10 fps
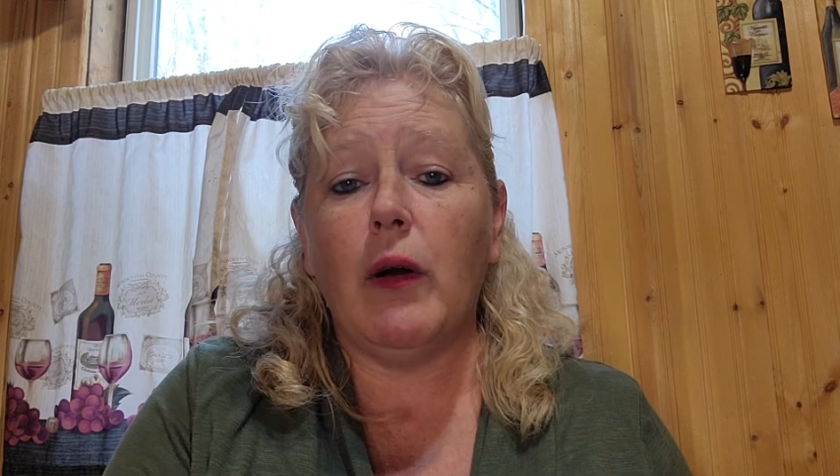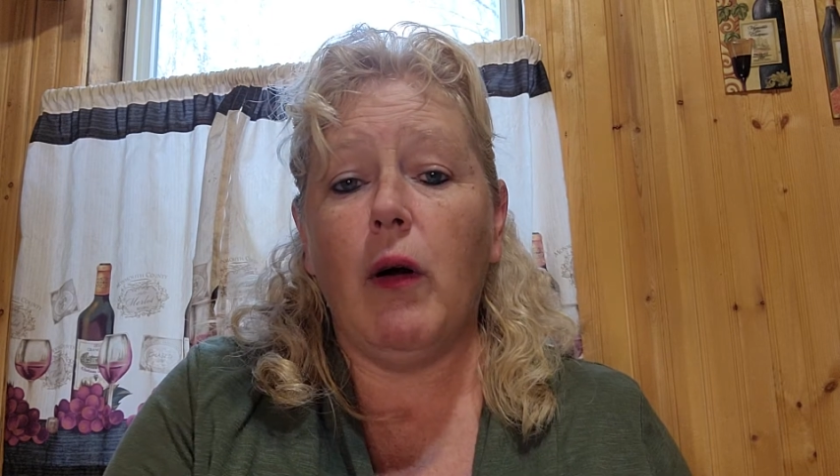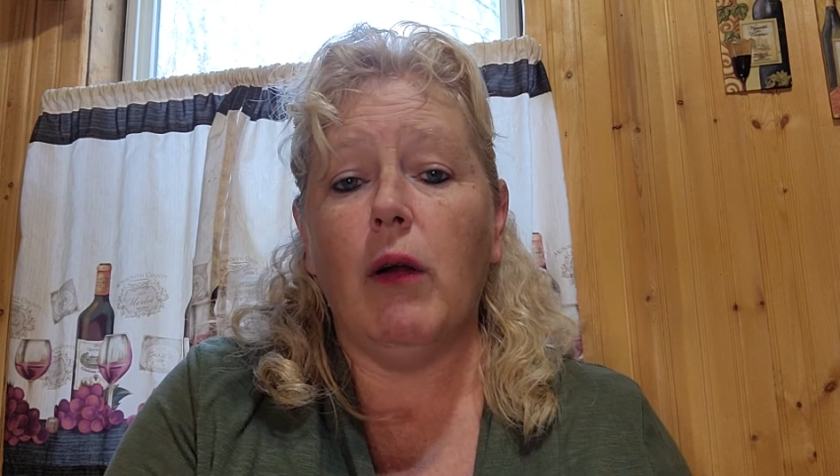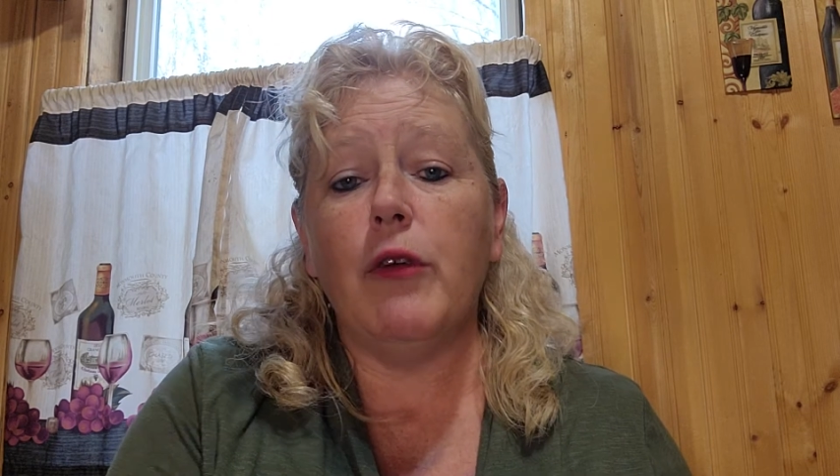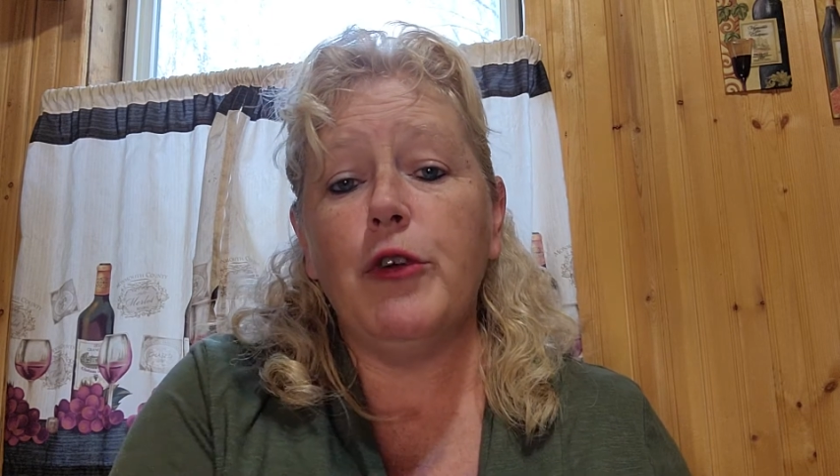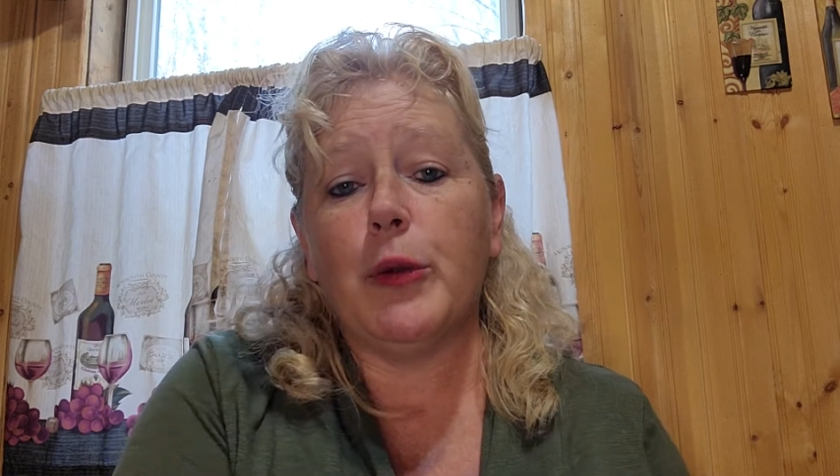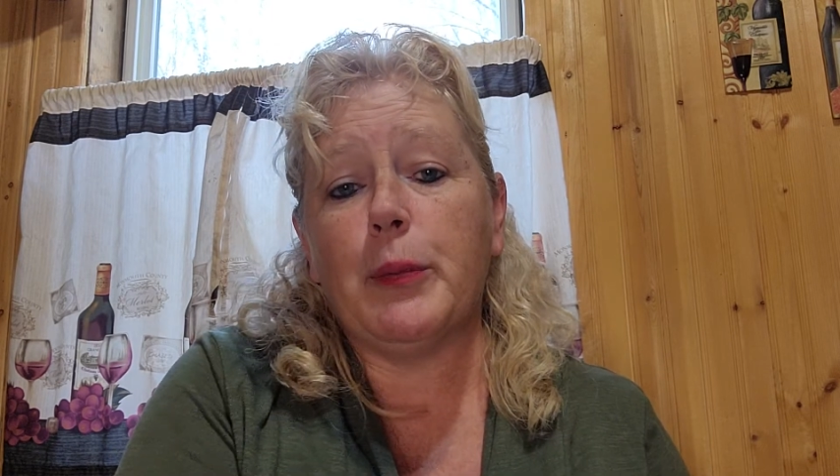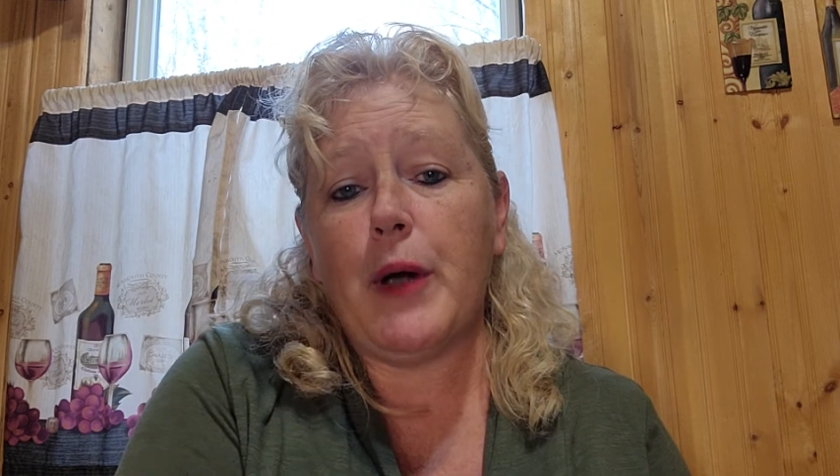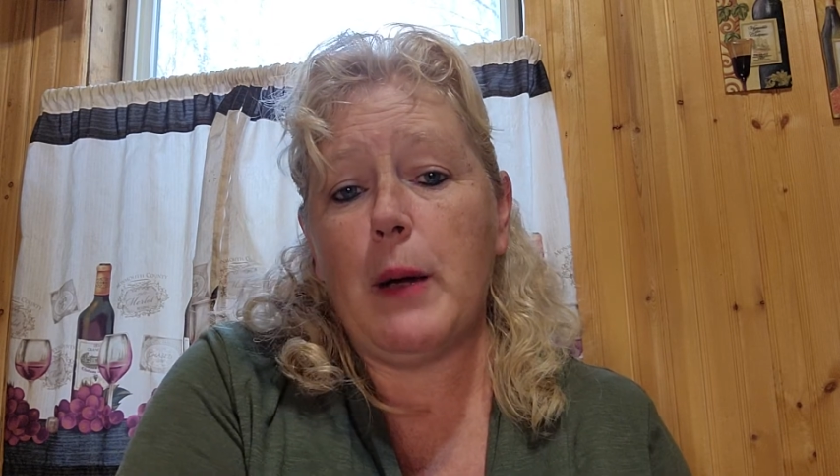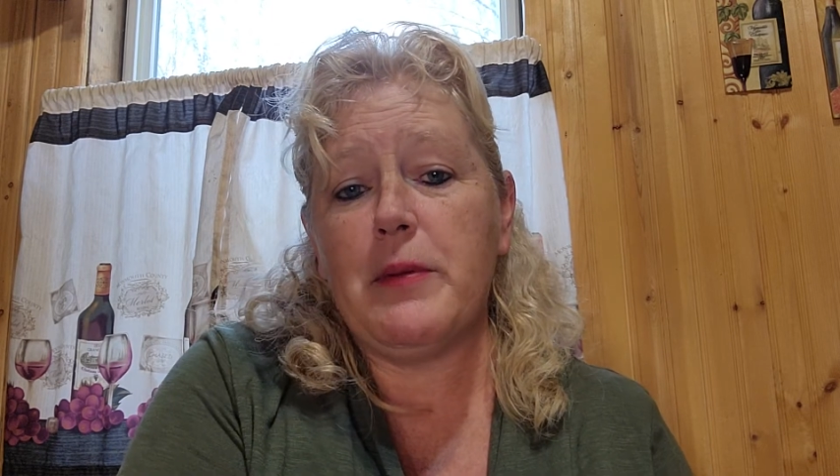all of your
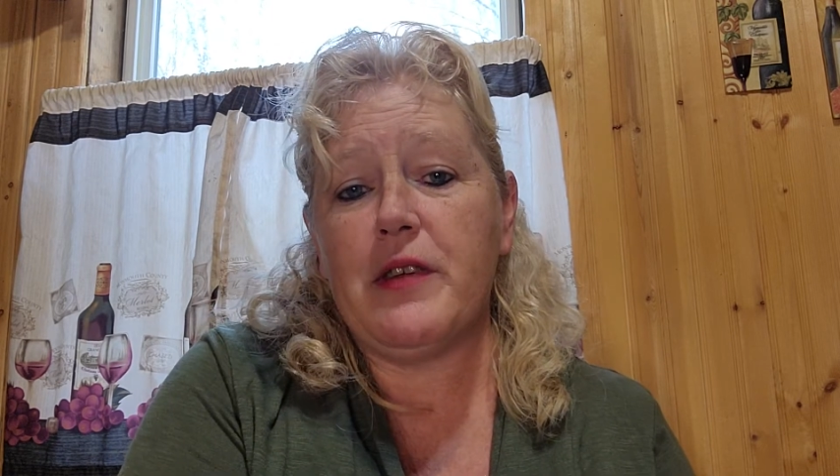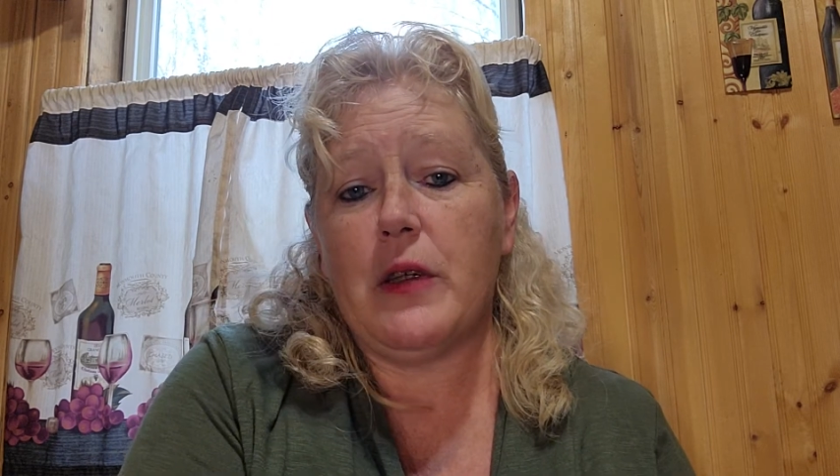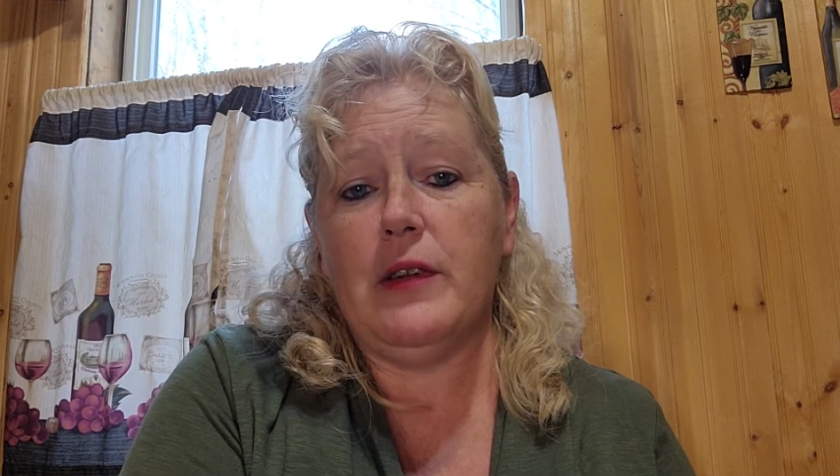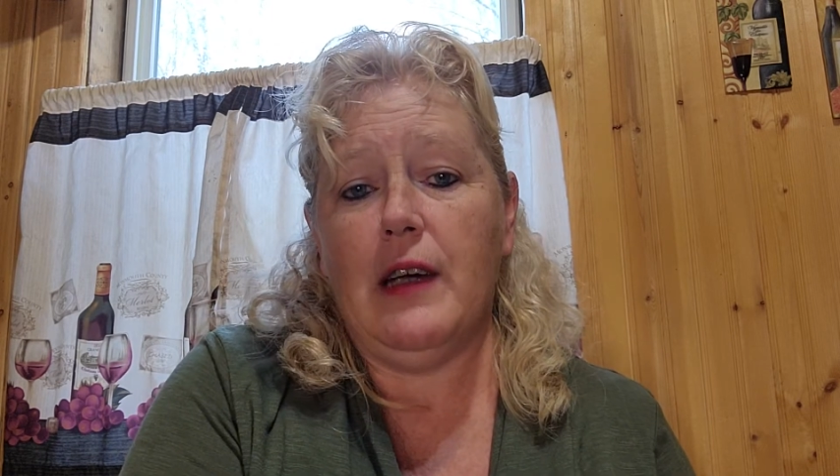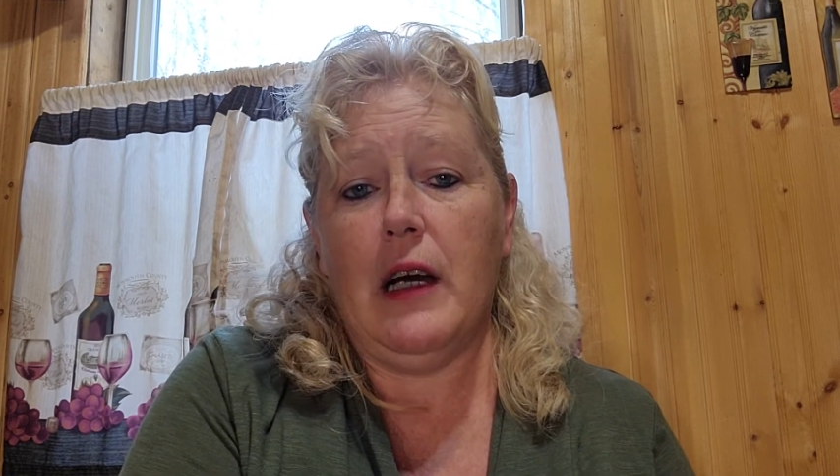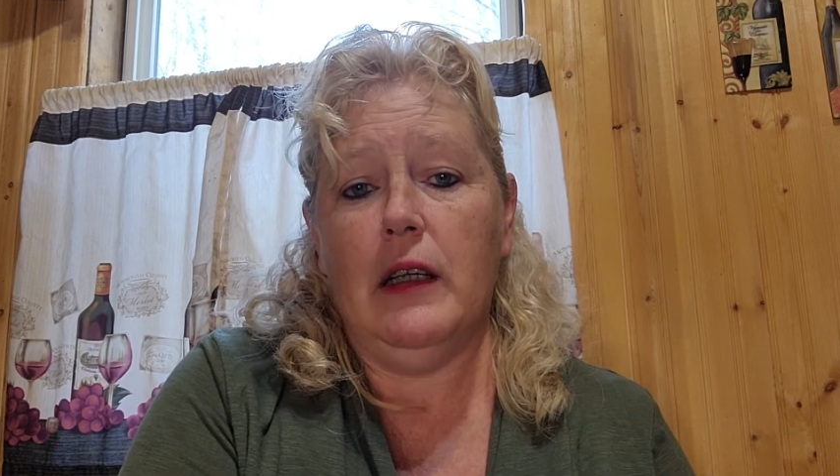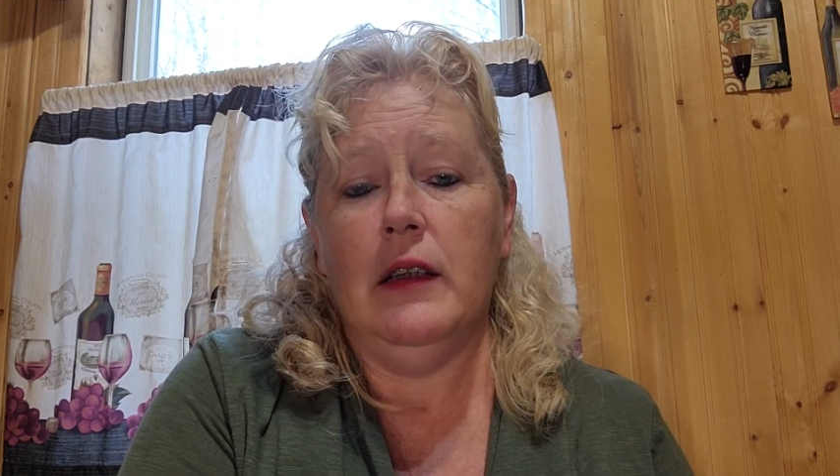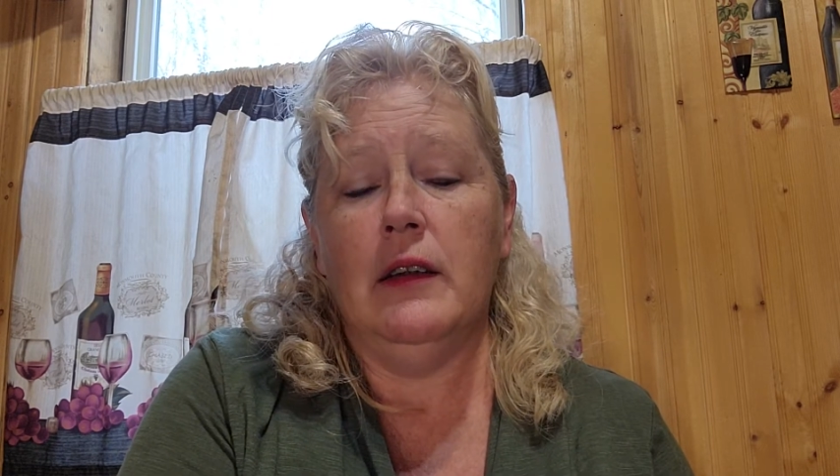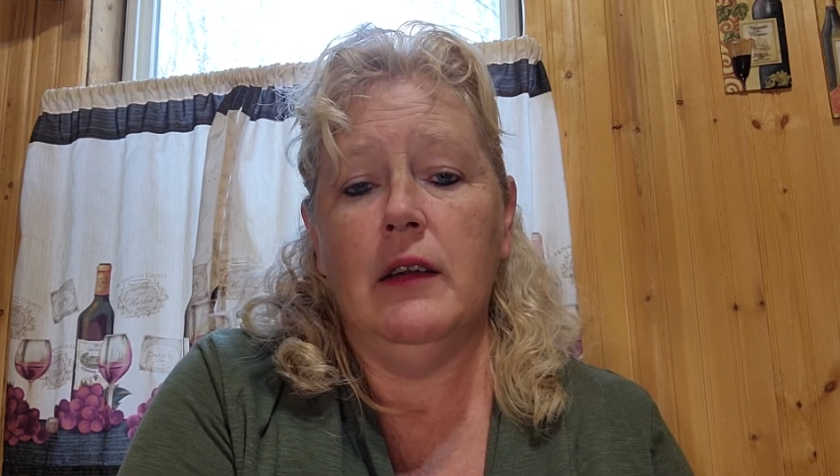preps are done